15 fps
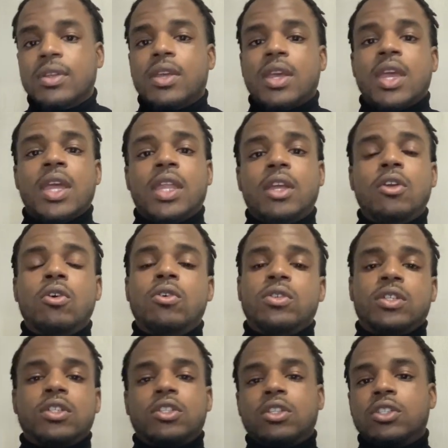And he goes
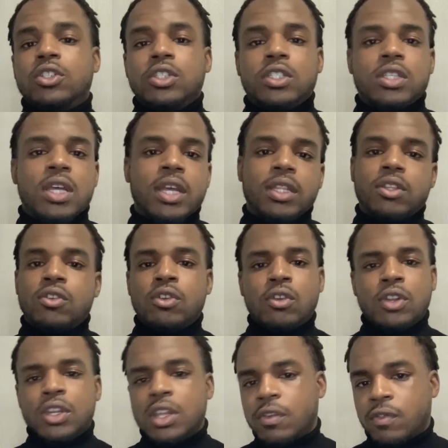into just like, the
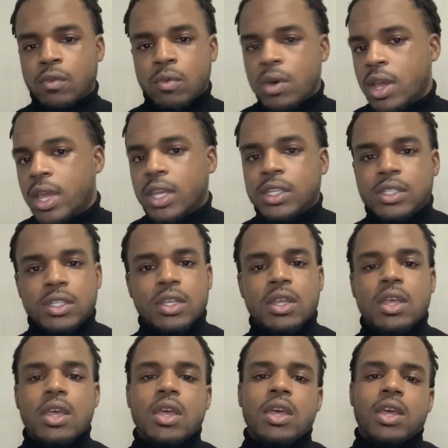different ways
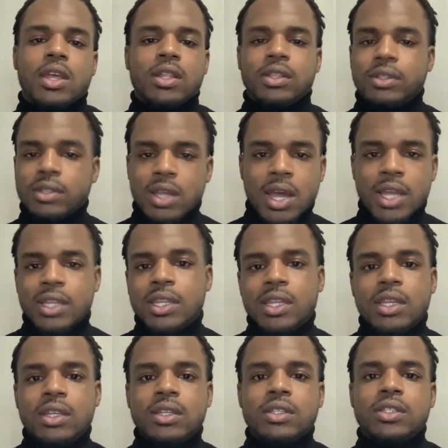and
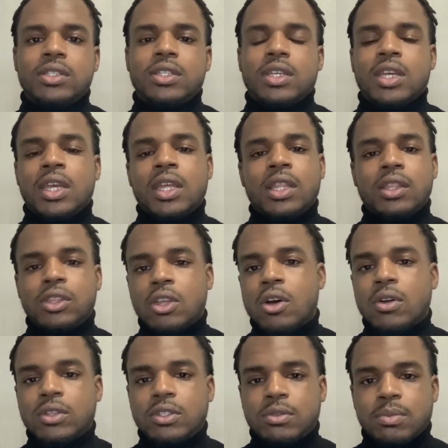ideas and
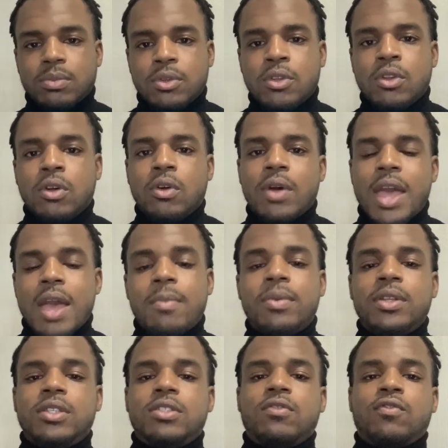thoughts,
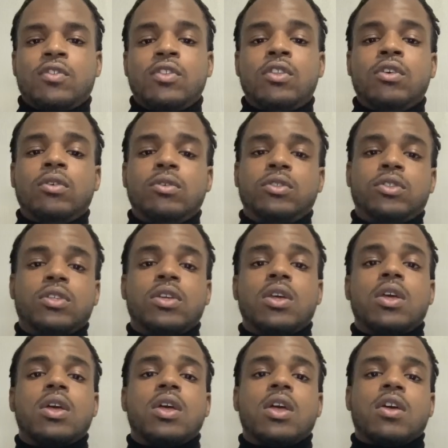habits for
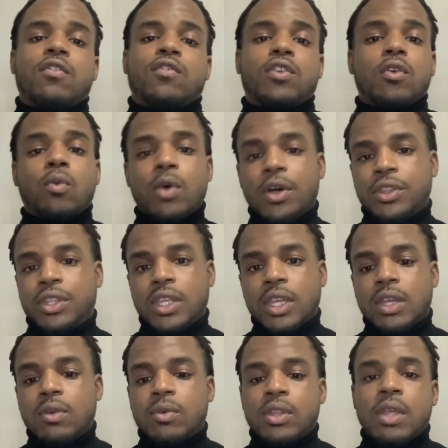the
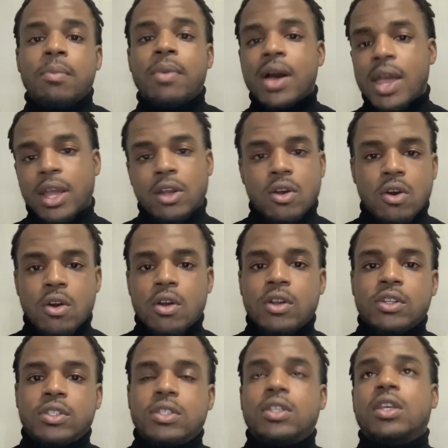wealthy when they're buying
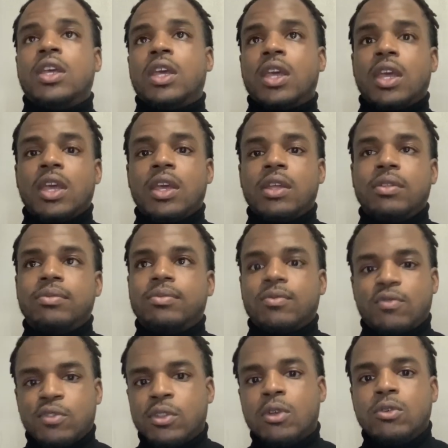cars and
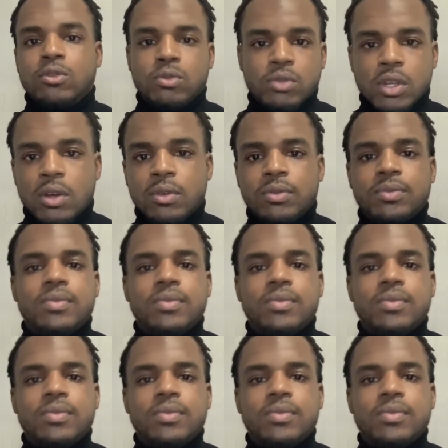for those who don't.